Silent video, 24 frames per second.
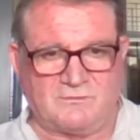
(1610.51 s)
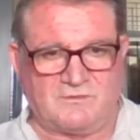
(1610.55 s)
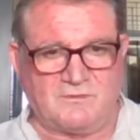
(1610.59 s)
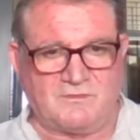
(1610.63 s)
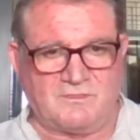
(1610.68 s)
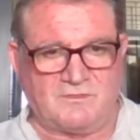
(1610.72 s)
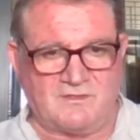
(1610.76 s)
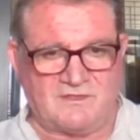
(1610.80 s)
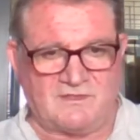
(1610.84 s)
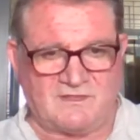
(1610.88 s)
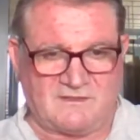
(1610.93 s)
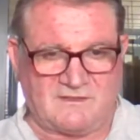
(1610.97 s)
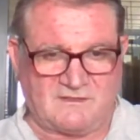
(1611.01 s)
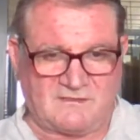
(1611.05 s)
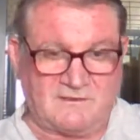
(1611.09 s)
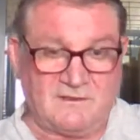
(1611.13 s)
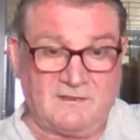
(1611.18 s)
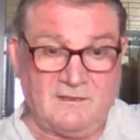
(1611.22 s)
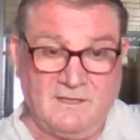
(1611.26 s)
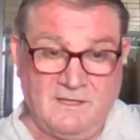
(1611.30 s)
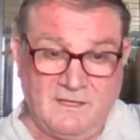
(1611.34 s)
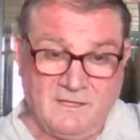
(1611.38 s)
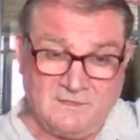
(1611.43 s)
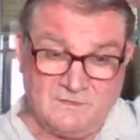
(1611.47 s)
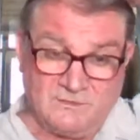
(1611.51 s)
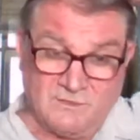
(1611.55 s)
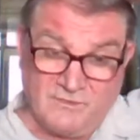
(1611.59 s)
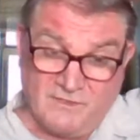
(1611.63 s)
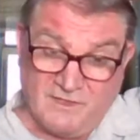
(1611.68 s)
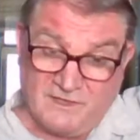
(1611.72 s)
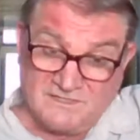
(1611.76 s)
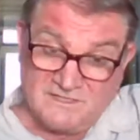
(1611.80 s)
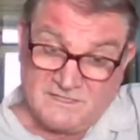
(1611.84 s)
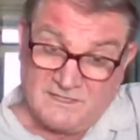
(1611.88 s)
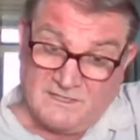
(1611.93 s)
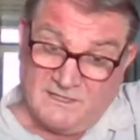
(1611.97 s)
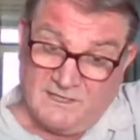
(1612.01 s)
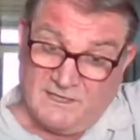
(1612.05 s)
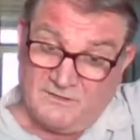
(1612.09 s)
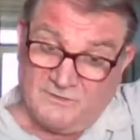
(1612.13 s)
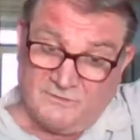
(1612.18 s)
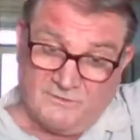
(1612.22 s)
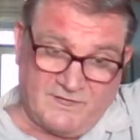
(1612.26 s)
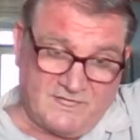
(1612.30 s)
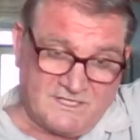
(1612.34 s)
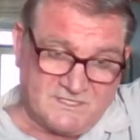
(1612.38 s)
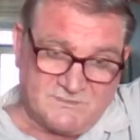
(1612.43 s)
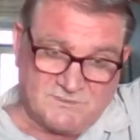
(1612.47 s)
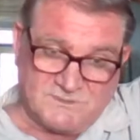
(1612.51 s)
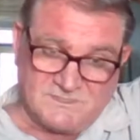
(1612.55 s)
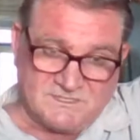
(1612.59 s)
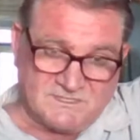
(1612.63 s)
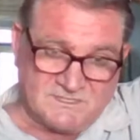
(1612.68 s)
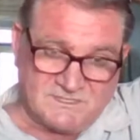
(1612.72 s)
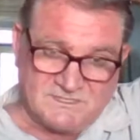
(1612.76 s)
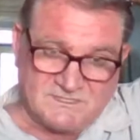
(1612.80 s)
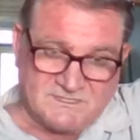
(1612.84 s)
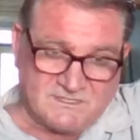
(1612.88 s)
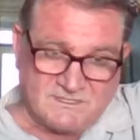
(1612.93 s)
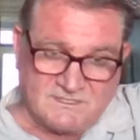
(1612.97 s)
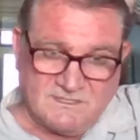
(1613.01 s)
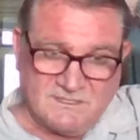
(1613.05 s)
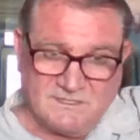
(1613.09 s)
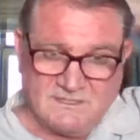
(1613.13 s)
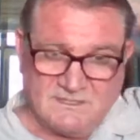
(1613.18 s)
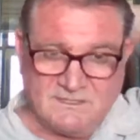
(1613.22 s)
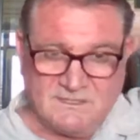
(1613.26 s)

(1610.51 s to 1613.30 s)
the 2009 reds was just